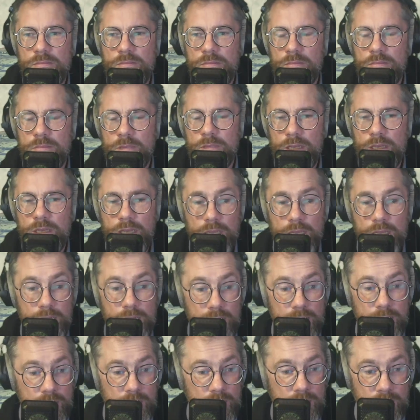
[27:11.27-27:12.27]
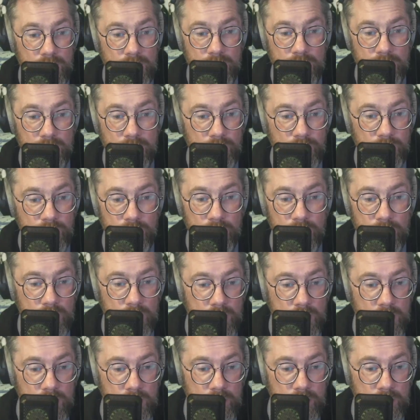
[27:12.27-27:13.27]
There
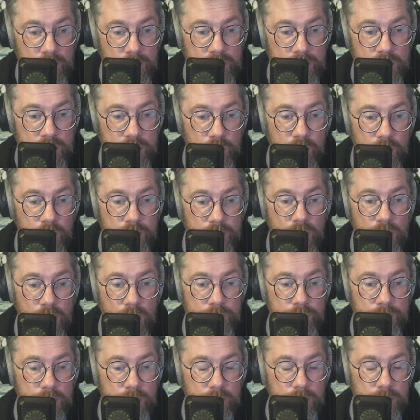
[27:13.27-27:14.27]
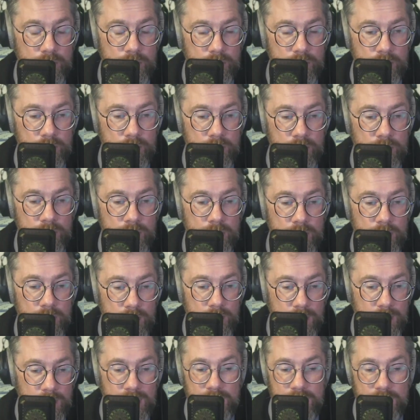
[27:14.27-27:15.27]
is no other option.
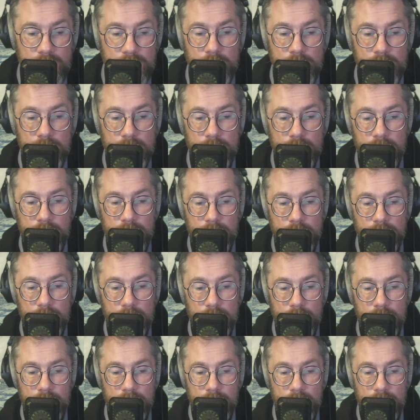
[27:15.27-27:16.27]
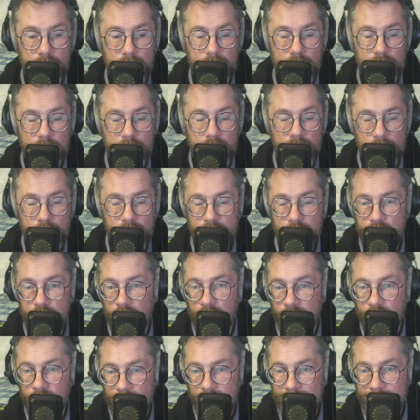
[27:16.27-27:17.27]
Either the Christian
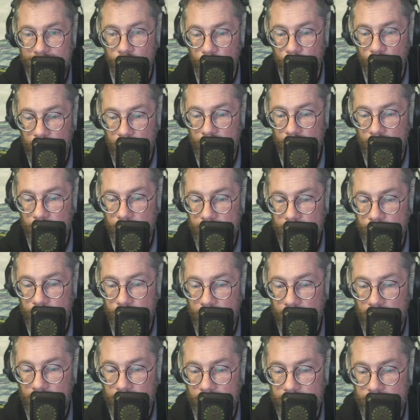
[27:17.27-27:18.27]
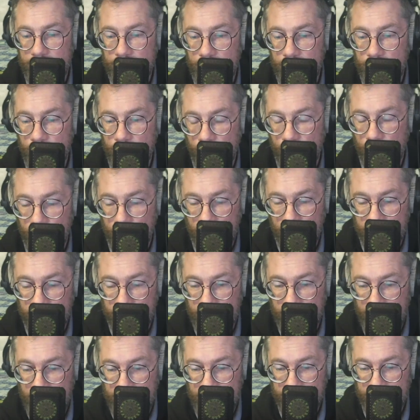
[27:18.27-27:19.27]
faith will be relevant to all of
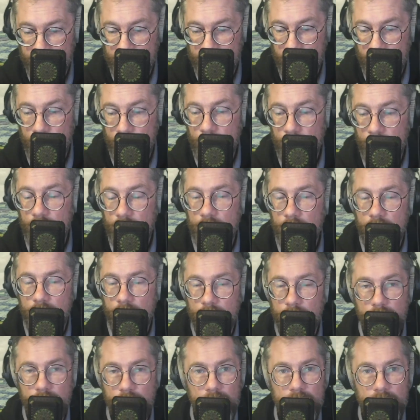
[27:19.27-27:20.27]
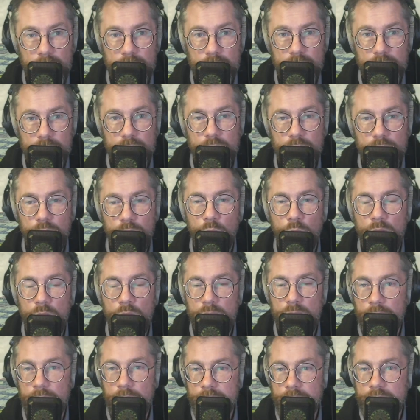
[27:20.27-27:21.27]
life, or else we
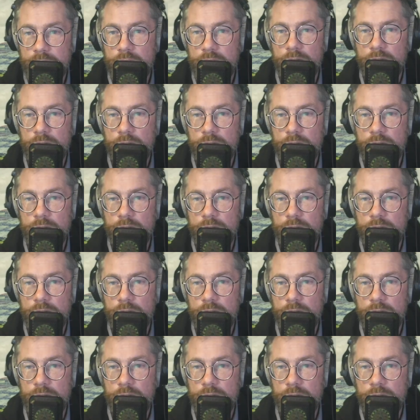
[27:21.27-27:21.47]
must